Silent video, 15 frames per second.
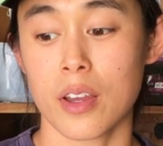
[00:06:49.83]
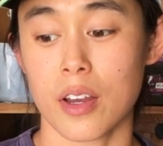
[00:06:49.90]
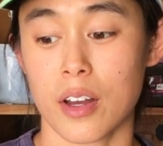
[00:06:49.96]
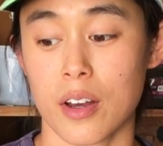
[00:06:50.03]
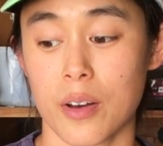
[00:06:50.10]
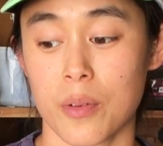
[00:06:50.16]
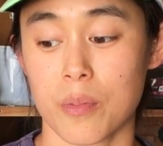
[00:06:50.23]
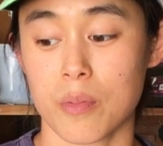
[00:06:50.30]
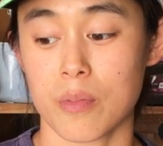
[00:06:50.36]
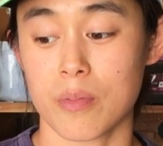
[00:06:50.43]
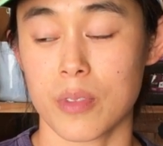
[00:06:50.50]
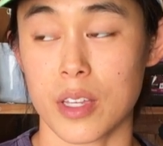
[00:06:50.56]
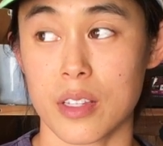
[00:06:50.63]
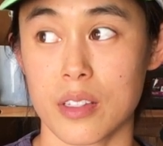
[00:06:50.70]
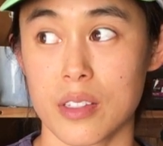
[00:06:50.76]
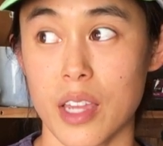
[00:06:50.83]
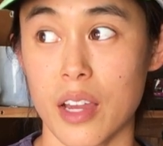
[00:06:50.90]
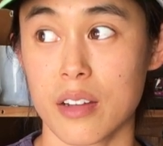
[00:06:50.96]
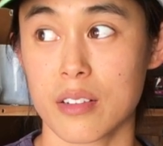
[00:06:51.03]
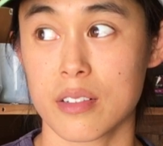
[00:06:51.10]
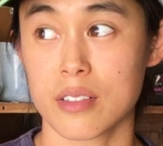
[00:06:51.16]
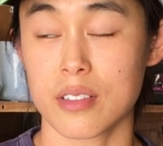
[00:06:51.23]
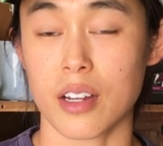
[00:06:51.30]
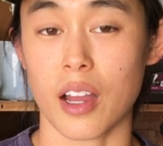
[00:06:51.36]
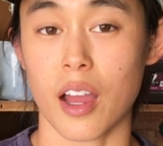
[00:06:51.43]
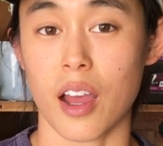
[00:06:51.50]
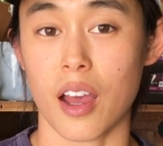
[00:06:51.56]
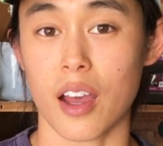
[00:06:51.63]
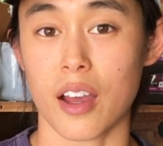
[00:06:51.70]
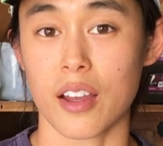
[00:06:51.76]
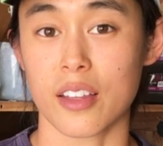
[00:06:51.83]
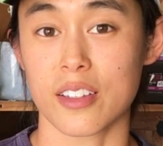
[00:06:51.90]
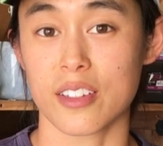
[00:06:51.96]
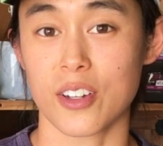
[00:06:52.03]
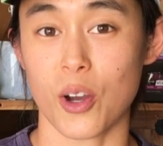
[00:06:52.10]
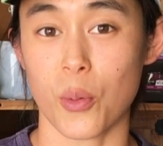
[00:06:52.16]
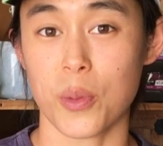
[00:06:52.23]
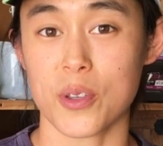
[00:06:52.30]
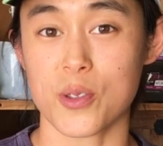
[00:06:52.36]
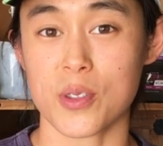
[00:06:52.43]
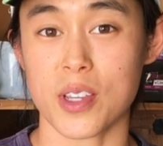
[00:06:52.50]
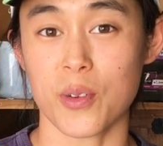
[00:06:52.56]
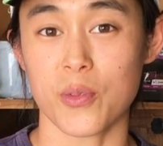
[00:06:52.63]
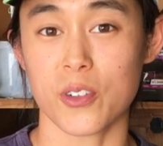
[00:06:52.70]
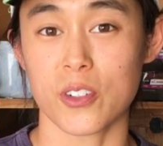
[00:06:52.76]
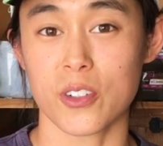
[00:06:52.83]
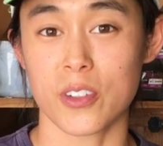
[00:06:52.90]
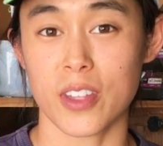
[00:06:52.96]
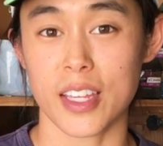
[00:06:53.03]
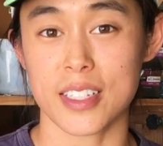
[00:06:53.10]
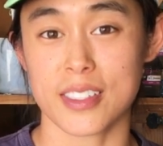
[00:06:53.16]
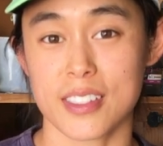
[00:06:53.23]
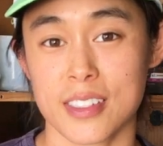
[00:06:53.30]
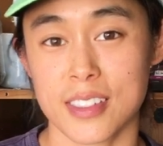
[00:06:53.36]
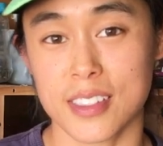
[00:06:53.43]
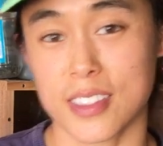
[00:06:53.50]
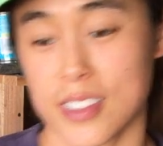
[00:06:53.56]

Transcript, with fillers: Um, and yeah, I uh, hope this was helpful. Thanks.